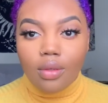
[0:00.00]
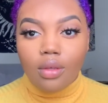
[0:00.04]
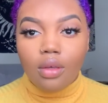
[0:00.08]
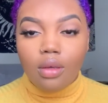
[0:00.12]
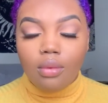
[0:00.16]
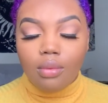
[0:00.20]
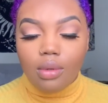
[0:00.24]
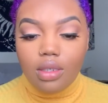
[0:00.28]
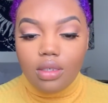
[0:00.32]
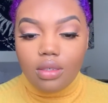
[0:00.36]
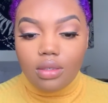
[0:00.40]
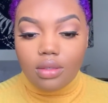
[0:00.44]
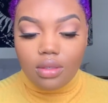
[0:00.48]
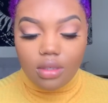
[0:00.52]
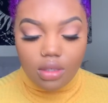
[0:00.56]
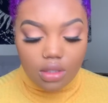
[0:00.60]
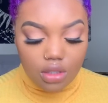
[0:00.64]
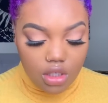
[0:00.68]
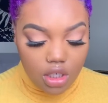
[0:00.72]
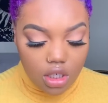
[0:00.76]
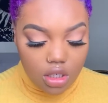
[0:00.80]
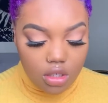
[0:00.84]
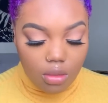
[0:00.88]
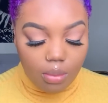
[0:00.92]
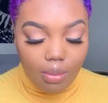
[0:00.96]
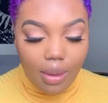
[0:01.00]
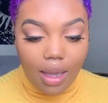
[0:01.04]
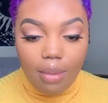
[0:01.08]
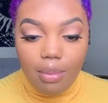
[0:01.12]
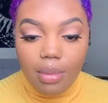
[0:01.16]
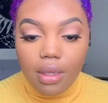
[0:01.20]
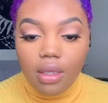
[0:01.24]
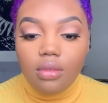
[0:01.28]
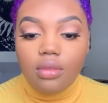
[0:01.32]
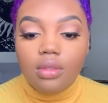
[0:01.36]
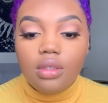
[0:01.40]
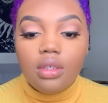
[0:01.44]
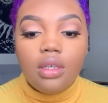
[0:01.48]
And we just look chiseled,
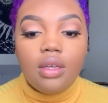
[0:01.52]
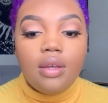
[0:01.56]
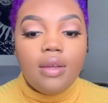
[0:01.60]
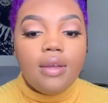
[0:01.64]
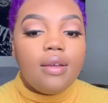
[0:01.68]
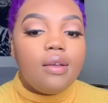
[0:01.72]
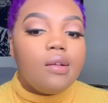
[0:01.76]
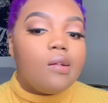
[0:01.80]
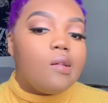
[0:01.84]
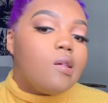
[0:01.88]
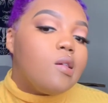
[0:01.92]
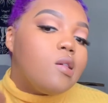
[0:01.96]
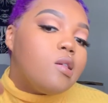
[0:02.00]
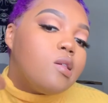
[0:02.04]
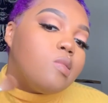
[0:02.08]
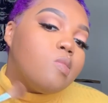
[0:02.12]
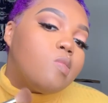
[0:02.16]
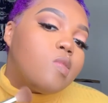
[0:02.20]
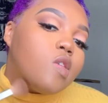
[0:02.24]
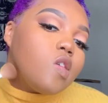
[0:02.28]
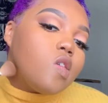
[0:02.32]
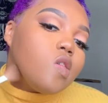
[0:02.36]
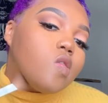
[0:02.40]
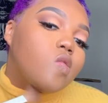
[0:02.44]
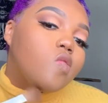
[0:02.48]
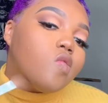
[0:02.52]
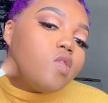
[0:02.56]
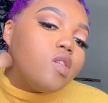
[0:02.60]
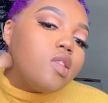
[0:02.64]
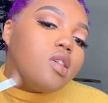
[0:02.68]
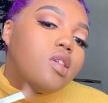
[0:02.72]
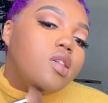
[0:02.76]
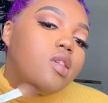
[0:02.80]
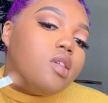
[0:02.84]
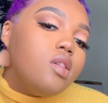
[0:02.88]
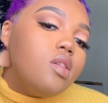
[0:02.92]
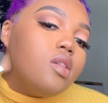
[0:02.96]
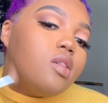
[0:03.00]
baby. I don't
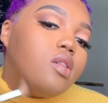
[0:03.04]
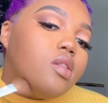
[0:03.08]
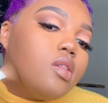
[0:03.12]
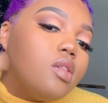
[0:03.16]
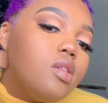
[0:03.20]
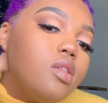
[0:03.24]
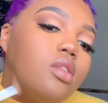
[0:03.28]
really